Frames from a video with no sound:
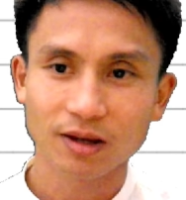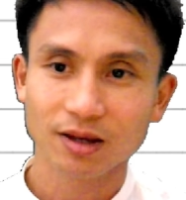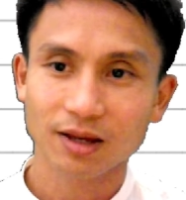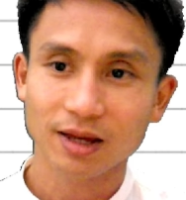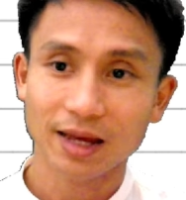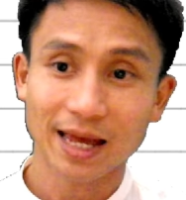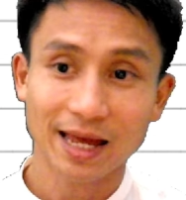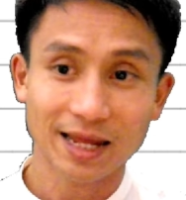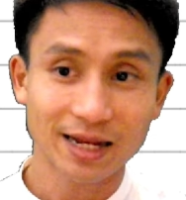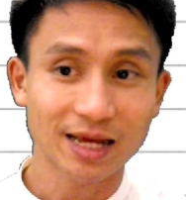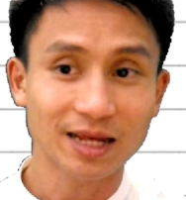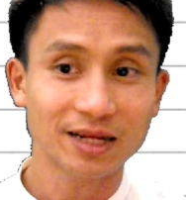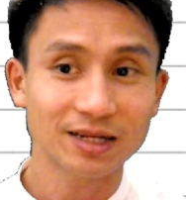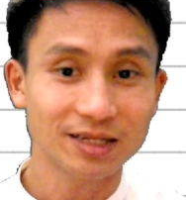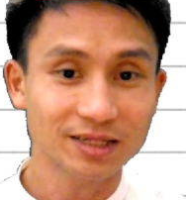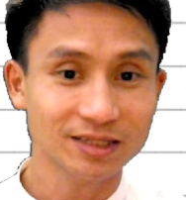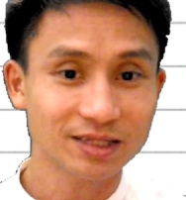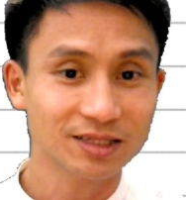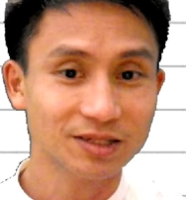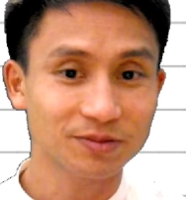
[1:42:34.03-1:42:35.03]
And
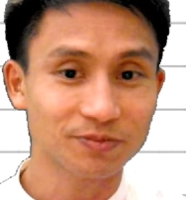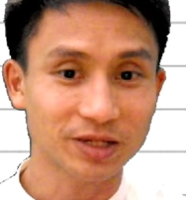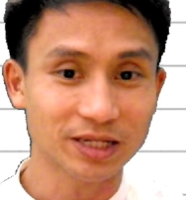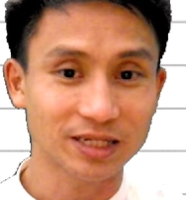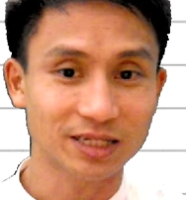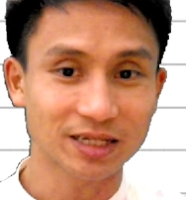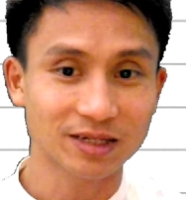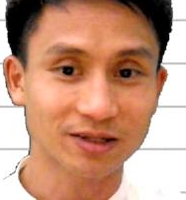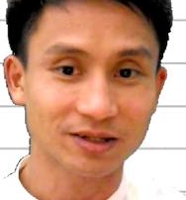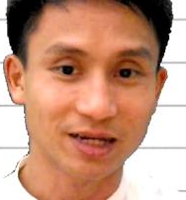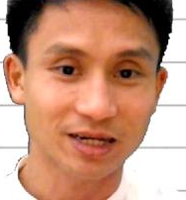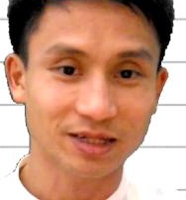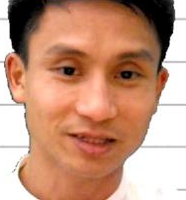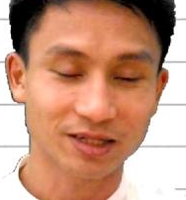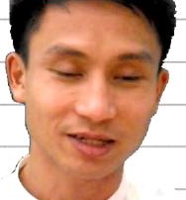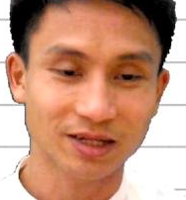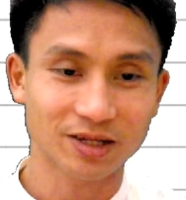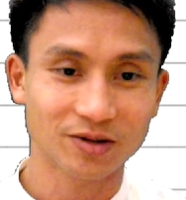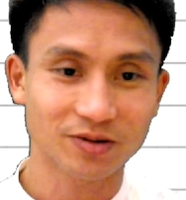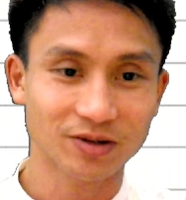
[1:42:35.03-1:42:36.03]
this is a big deal,
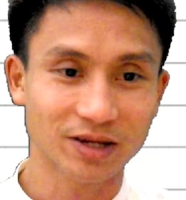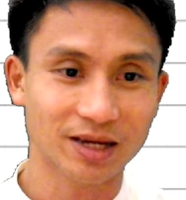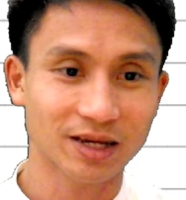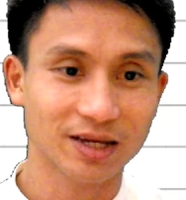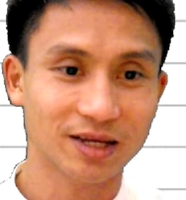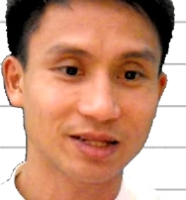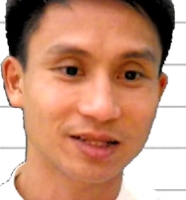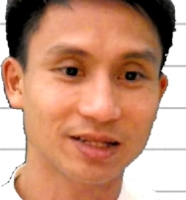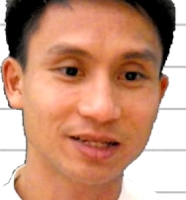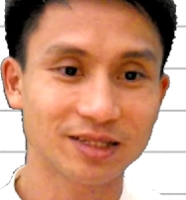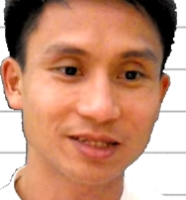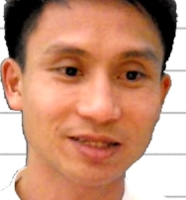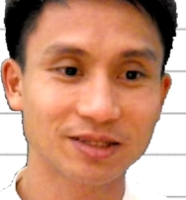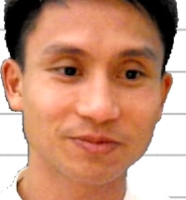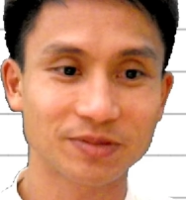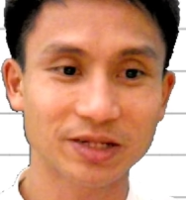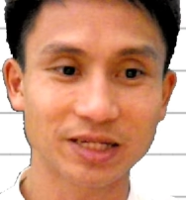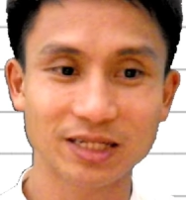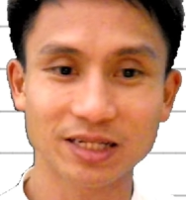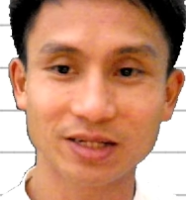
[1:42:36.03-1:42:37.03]
actually. Okay, this is a
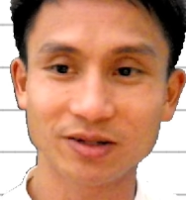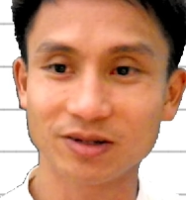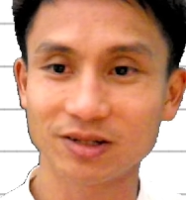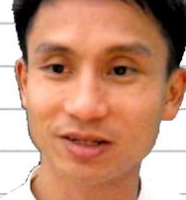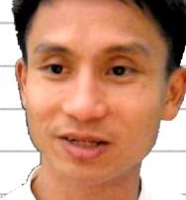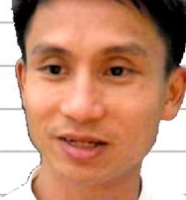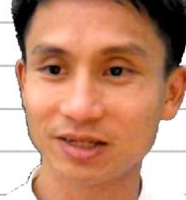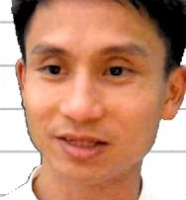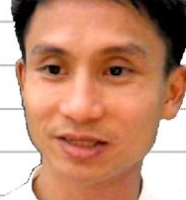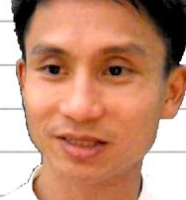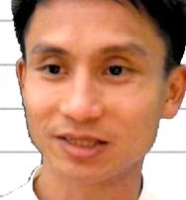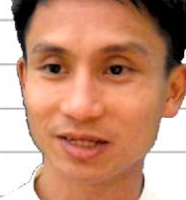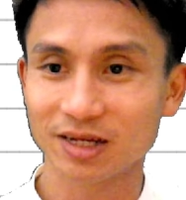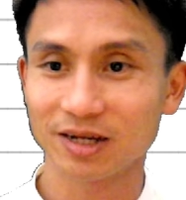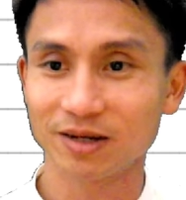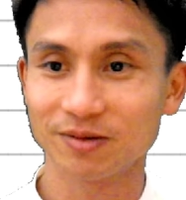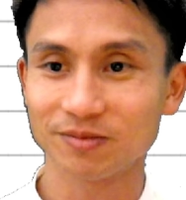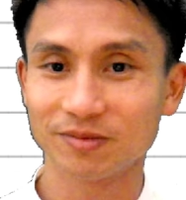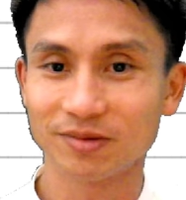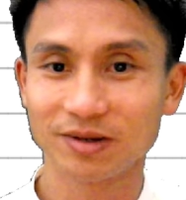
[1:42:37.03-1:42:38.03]
big deal because
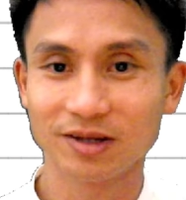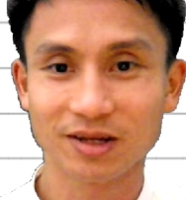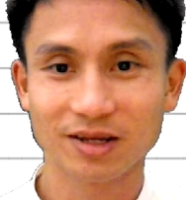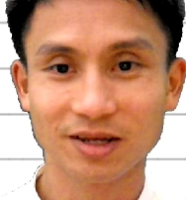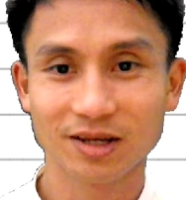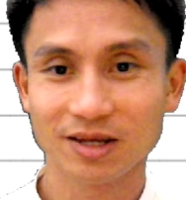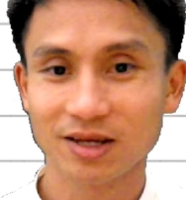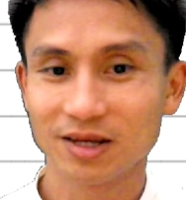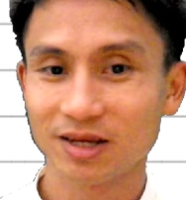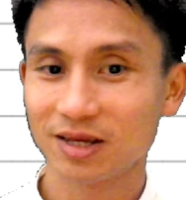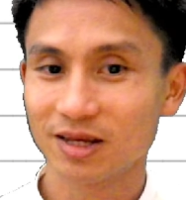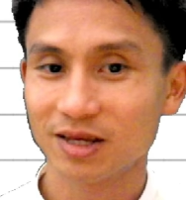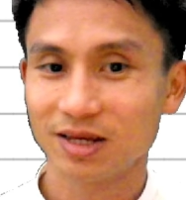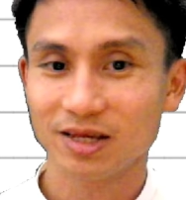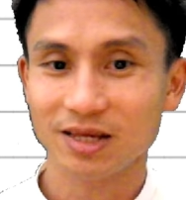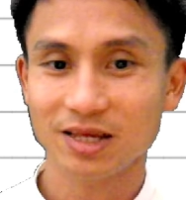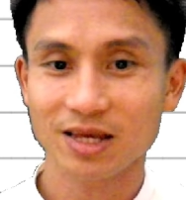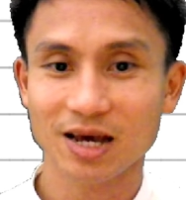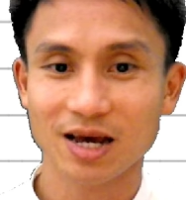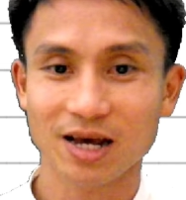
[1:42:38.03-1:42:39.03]

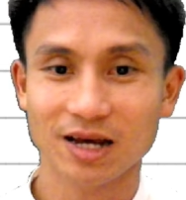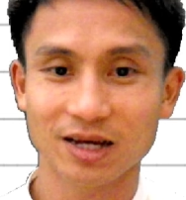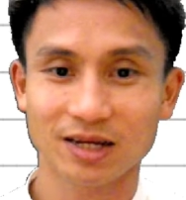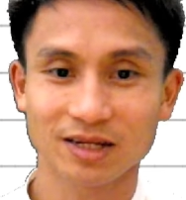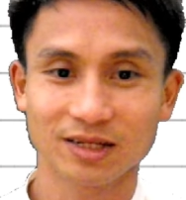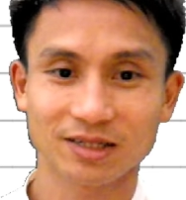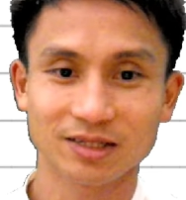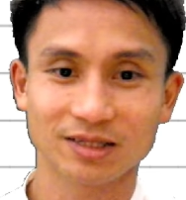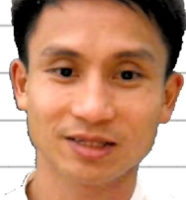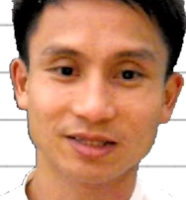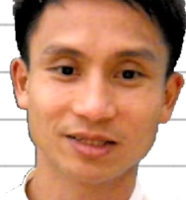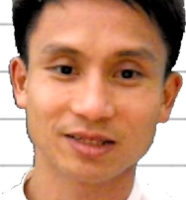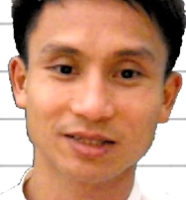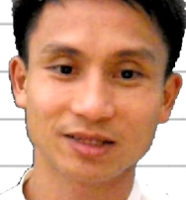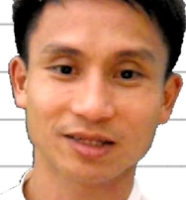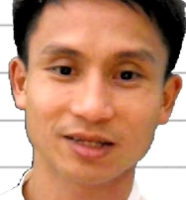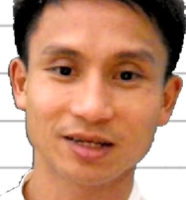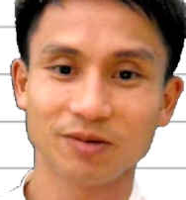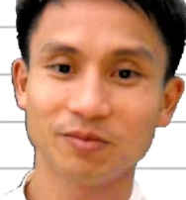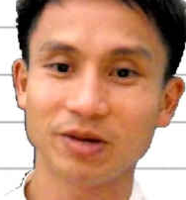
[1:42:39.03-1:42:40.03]
yeah,
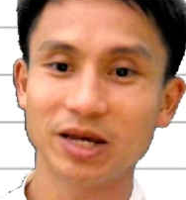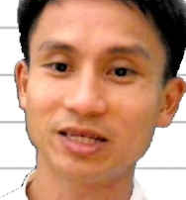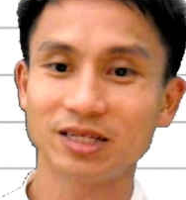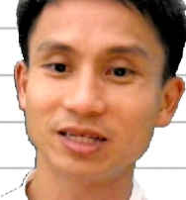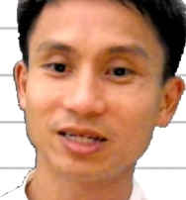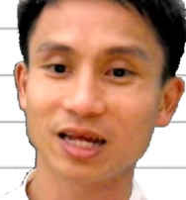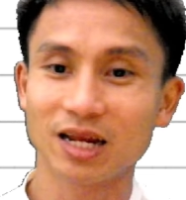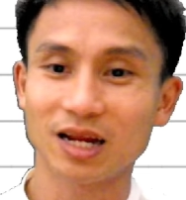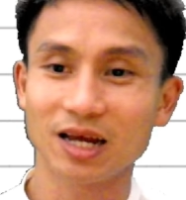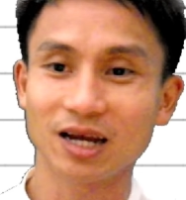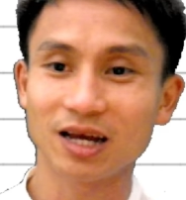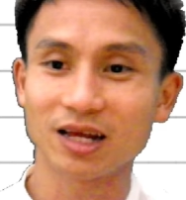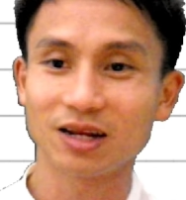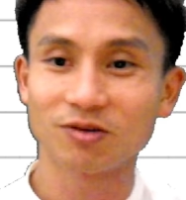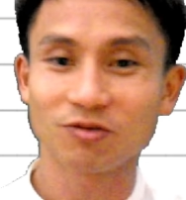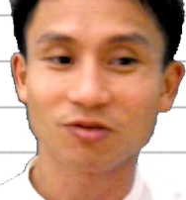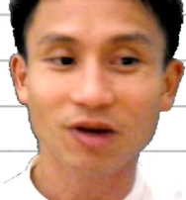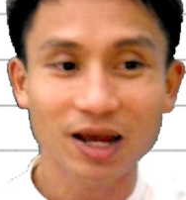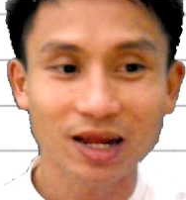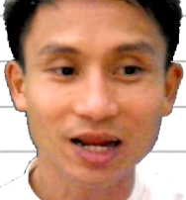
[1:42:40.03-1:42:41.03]
amazing that I got it
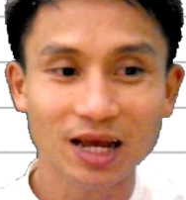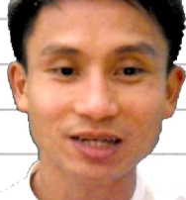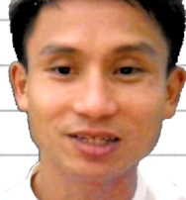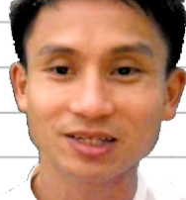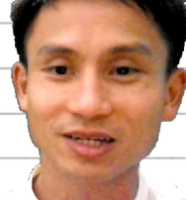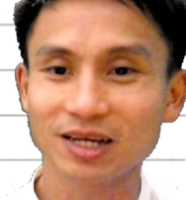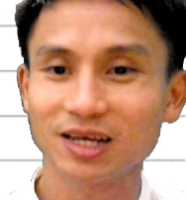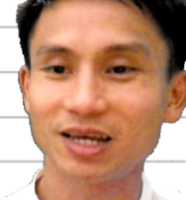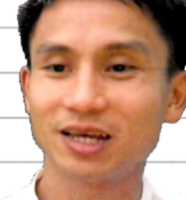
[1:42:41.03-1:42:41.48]
right, actually.